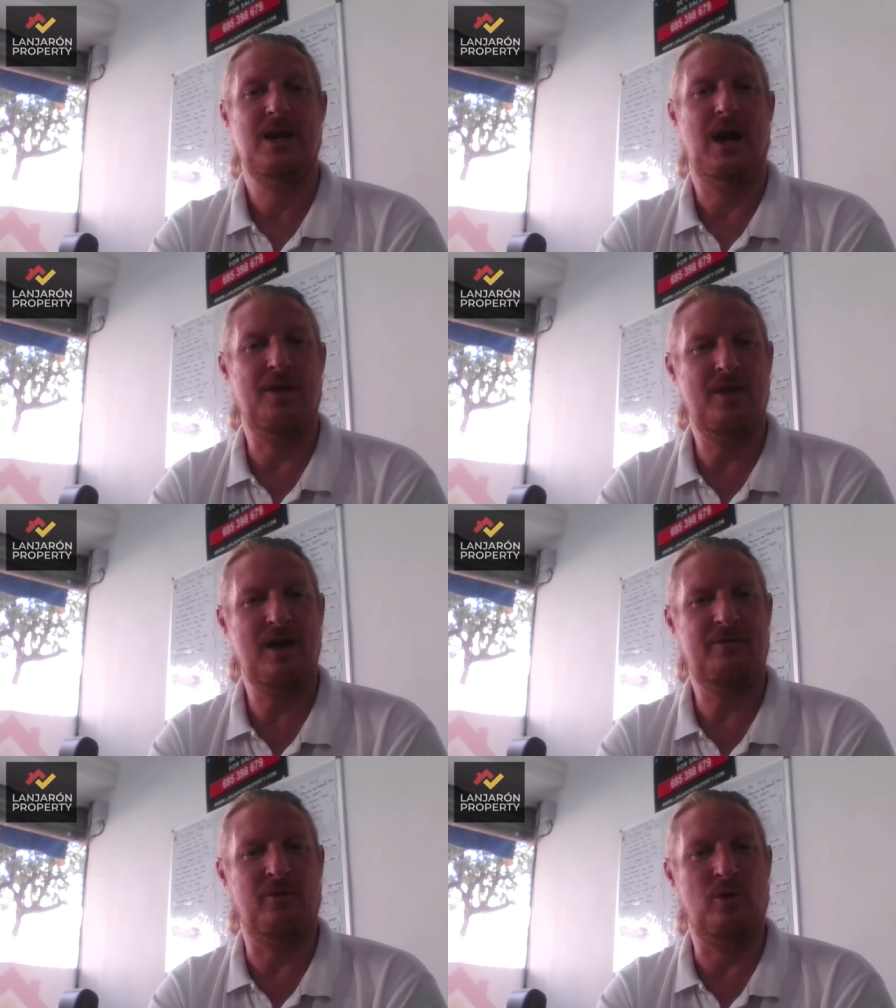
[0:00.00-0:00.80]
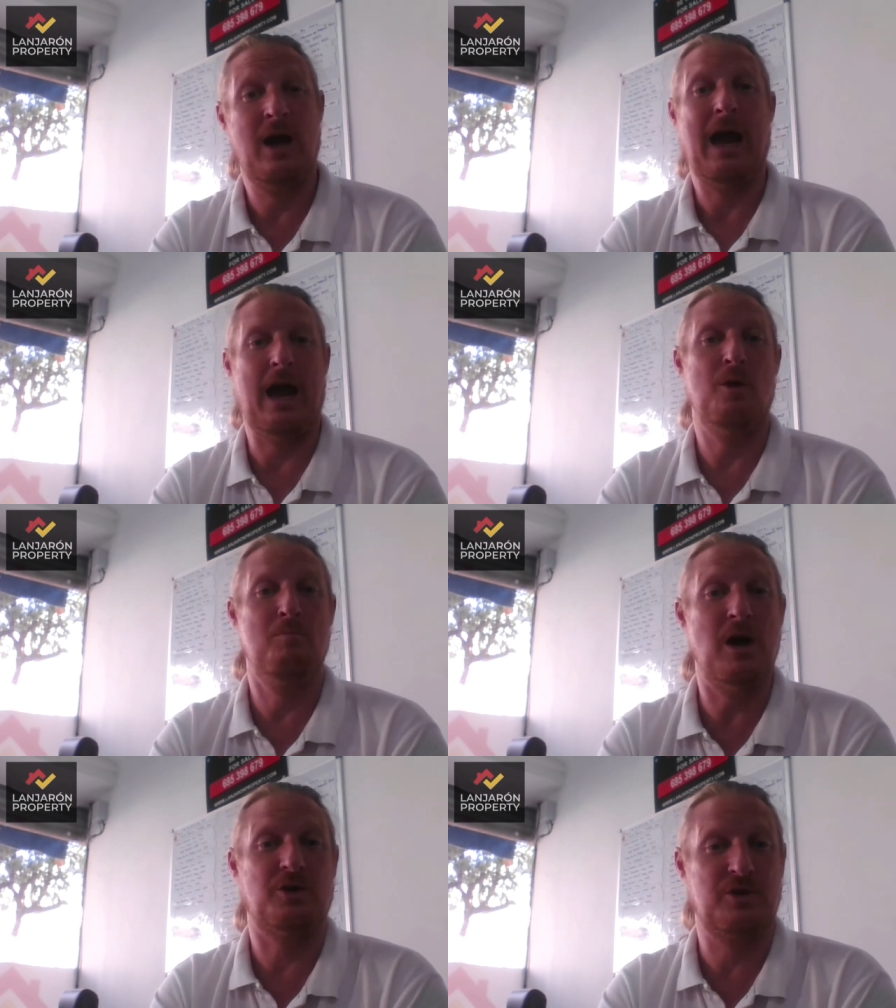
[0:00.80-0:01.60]
and therefore how
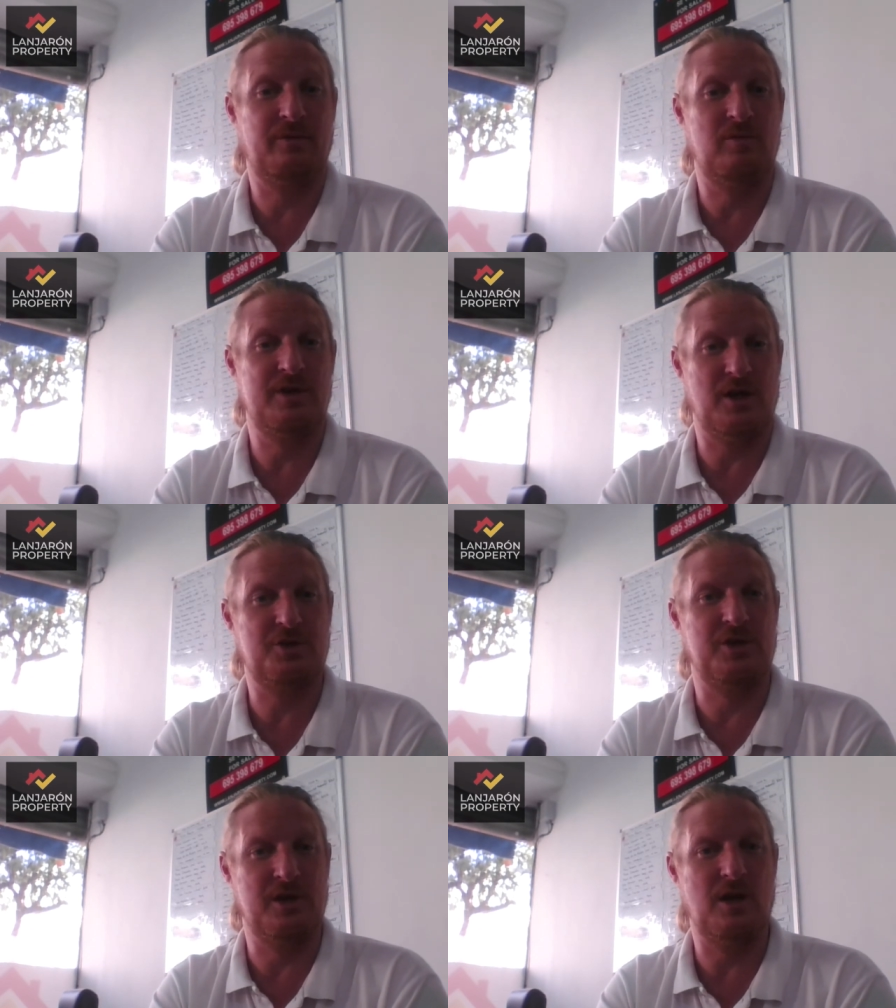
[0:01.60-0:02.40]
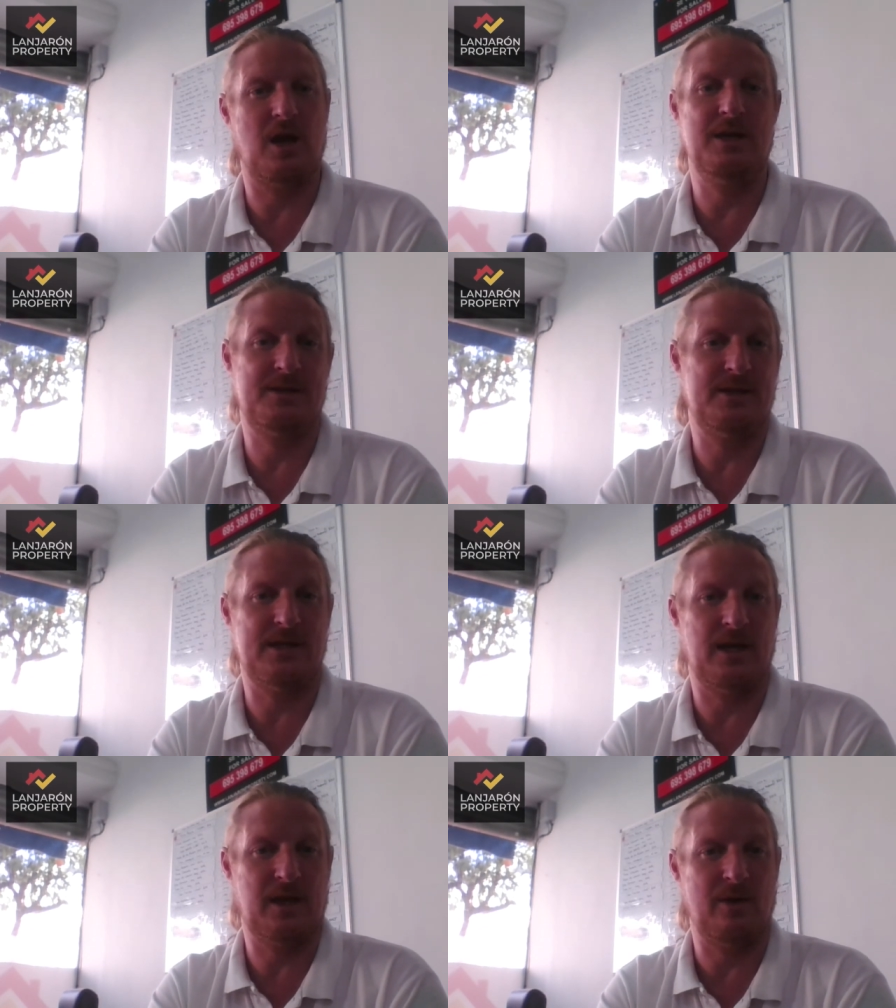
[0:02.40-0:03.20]
much of a reduction is the
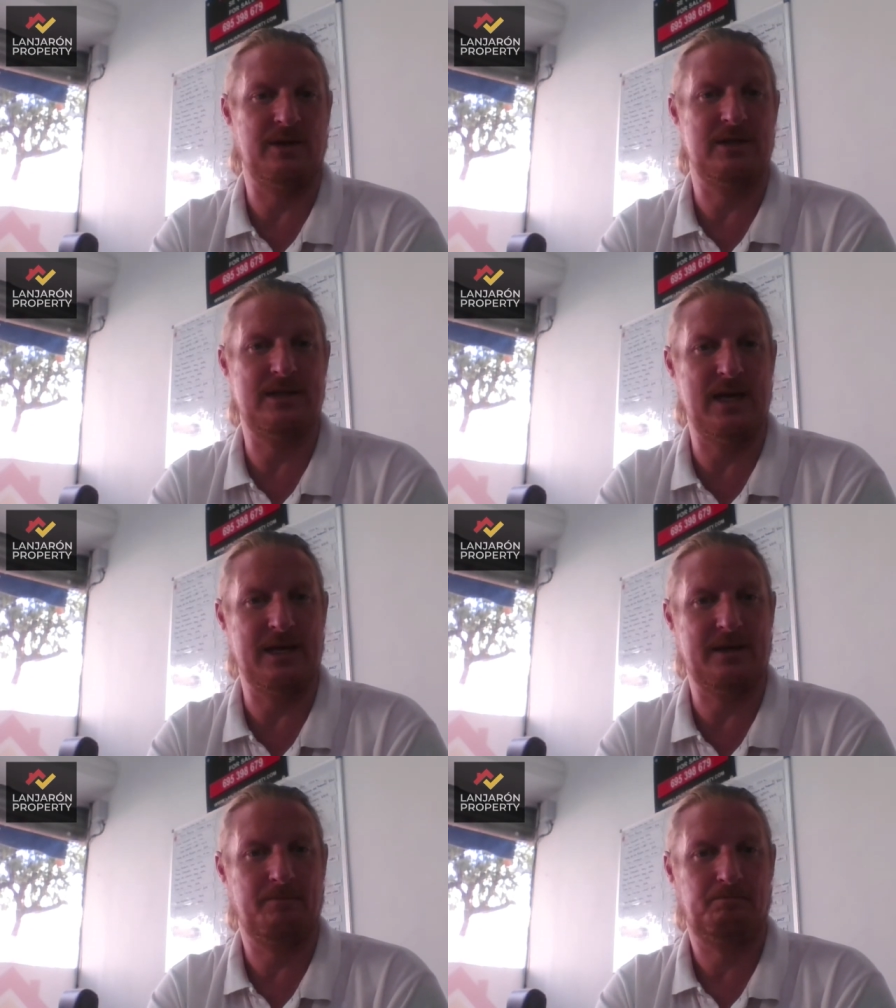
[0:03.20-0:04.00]
seller going to take?